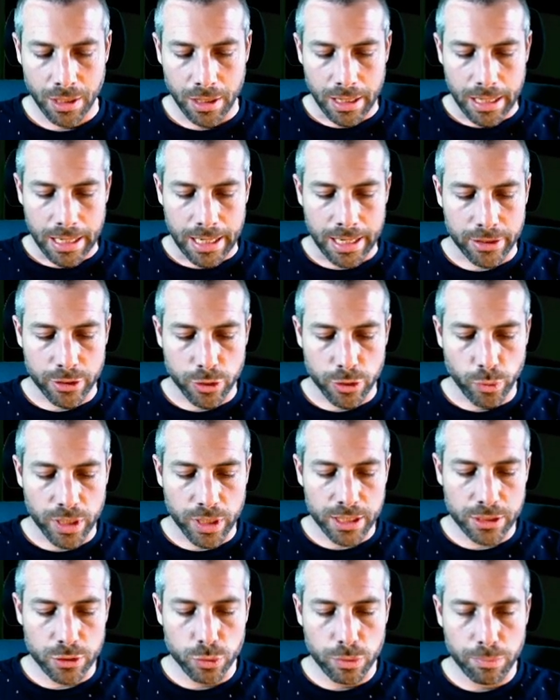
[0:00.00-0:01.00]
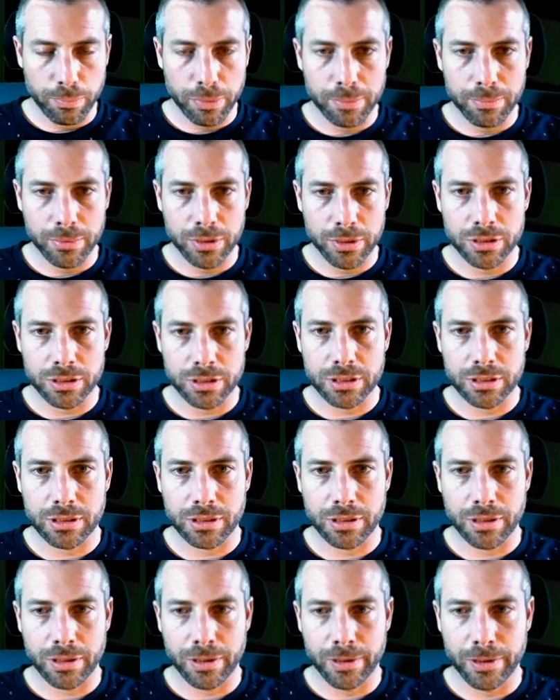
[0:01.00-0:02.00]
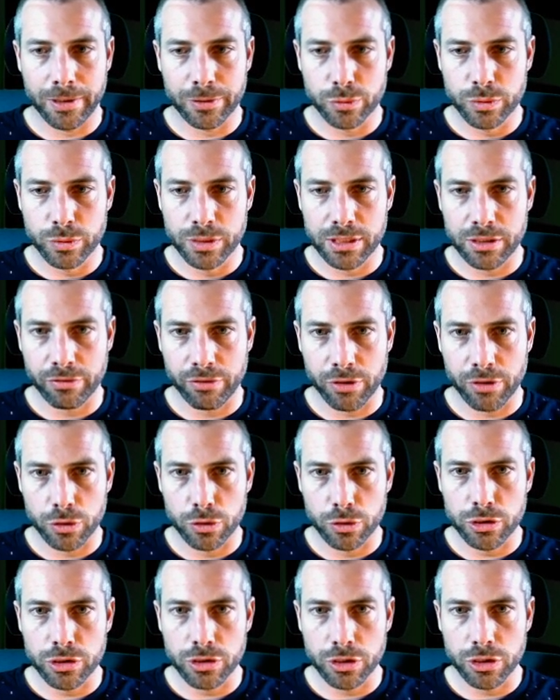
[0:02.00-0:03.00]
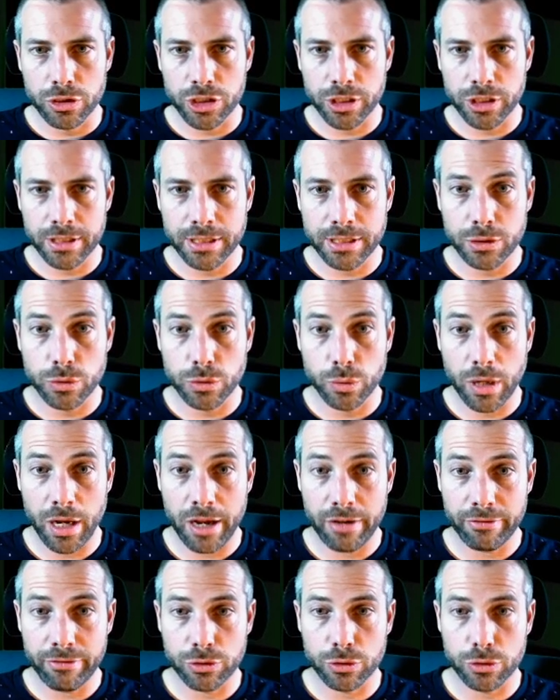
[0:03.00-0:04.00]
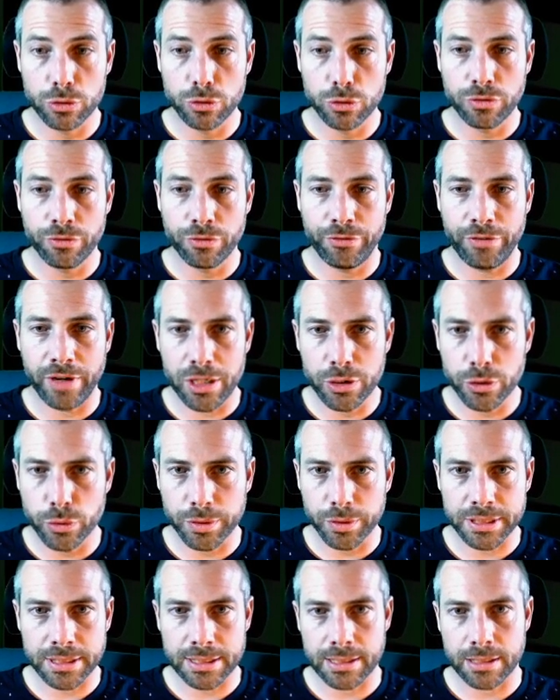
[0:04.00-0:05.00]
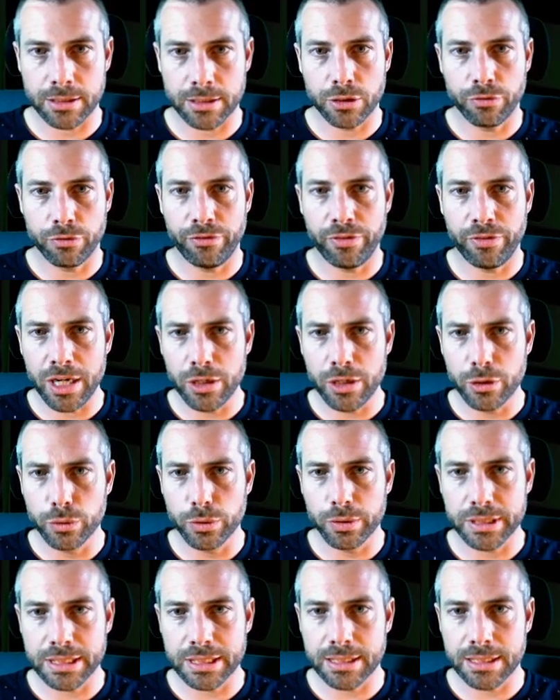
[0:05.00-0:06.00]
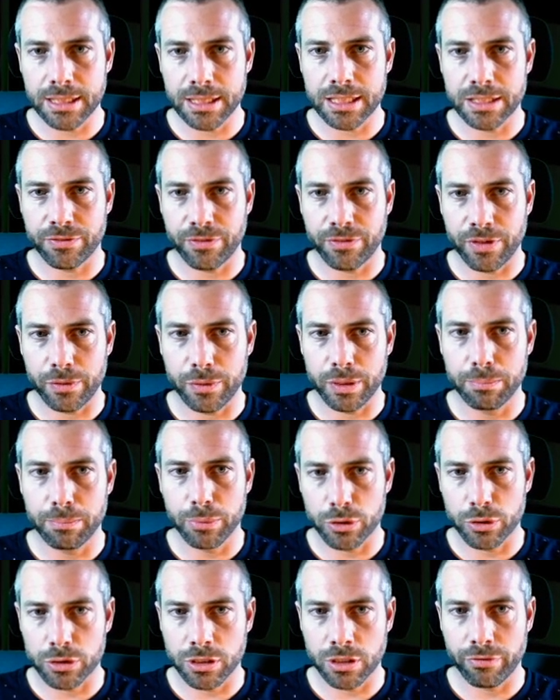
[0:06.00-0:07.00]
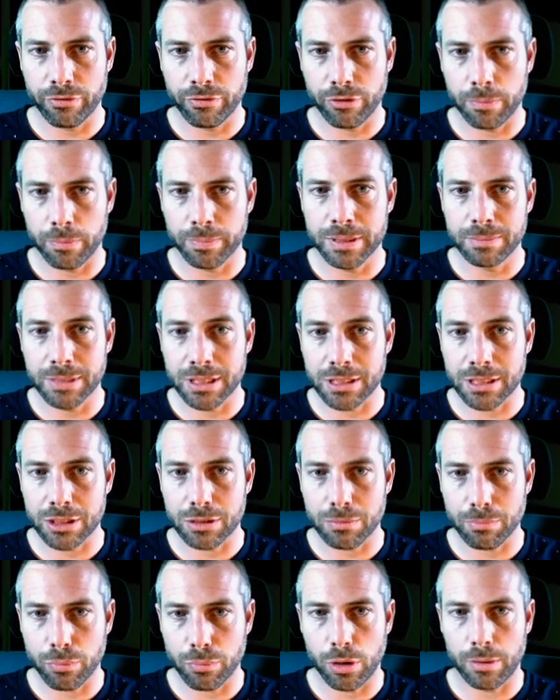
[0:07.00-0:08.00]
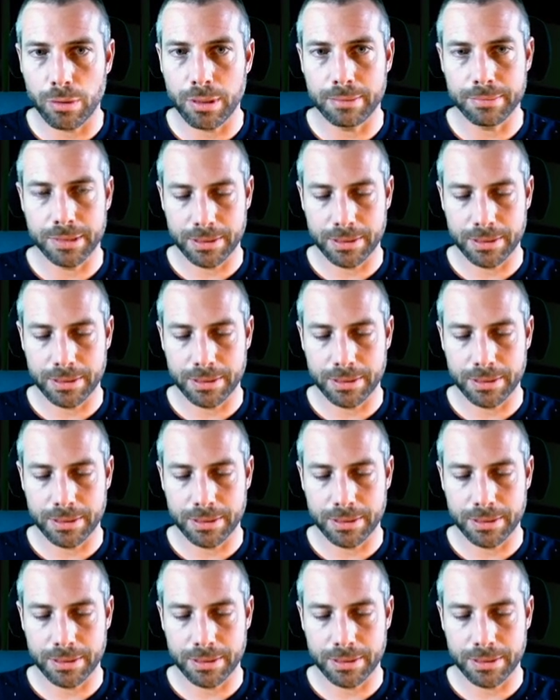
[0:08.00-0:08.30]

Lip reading: And the way to implement, to discover a good solution is to have a good value heuristic. The value heuristic is very important for optimization problems.